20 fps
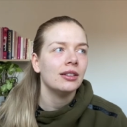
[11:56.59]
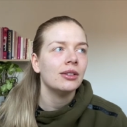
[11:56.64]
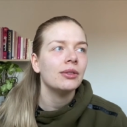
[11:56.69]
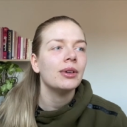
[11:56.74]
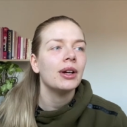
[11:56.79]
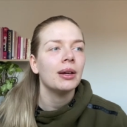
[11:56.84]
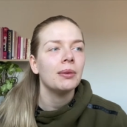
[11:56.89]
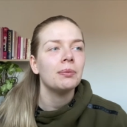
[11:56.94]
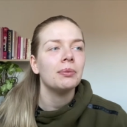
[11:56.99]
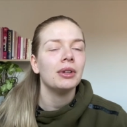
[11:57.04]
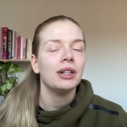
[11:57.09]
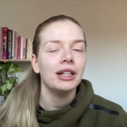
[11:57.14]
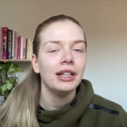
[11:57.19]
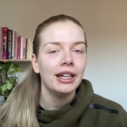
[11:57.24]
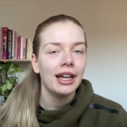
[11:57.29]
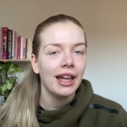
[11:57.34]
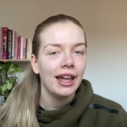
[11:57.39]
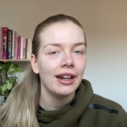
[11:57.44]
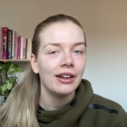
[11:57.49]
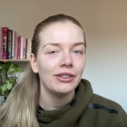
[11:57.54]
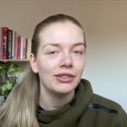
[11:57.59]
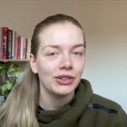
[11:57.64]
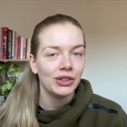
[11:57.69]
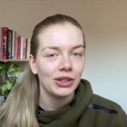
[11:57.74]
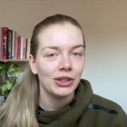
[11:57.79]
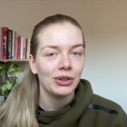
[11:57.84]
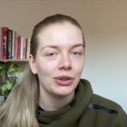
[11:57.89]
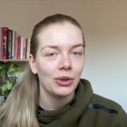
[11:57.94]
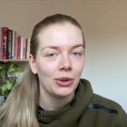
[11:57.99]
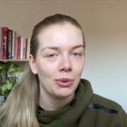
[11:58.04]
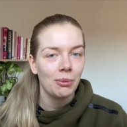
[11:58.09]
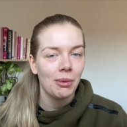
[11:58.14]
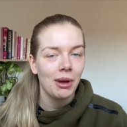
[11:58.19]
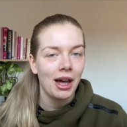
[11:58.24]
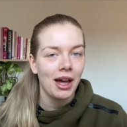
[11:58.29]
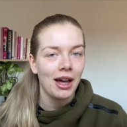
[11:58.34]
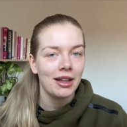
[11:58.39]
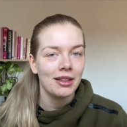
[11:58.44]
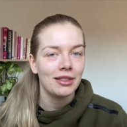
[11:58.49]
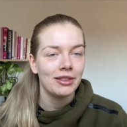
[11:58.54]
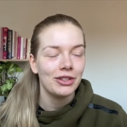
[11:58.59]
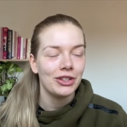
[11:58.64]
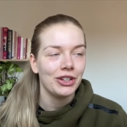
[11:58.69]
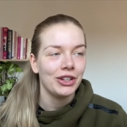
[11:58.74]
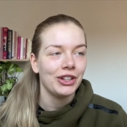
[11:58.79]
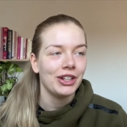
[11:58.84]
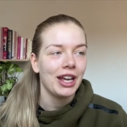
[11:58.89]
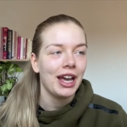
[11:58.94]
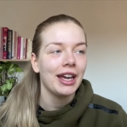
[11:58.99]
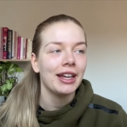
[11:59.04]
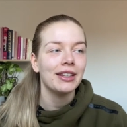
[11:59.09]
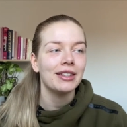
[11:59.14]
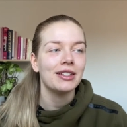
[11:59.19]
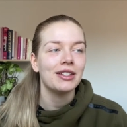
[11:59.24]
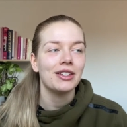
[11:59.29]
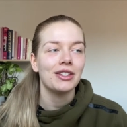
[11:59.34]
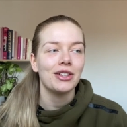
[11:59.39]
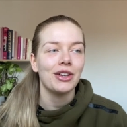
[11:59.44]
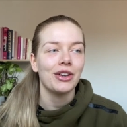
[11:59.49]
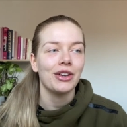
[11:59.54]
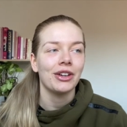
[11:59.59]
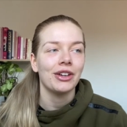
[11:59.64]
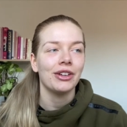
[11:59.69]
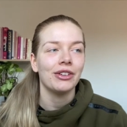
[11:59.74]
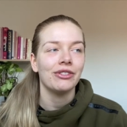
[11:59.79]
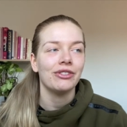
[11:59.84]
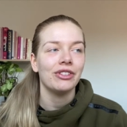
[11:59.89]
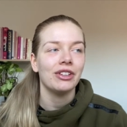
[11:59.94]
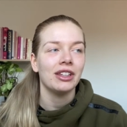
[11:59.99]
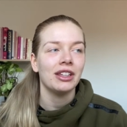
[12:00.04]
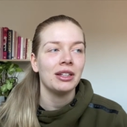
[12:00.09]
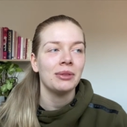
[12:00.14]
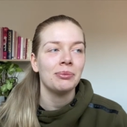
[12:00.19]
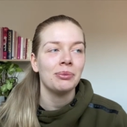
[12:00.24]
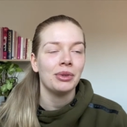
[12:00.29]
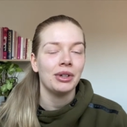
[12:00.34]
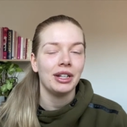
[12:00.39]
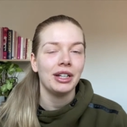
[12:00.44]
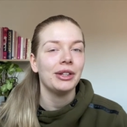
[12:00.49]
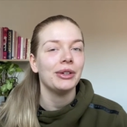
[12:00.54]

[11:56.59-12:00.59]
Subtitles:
We're pretty ahead of critical path due dates, so feeling pretty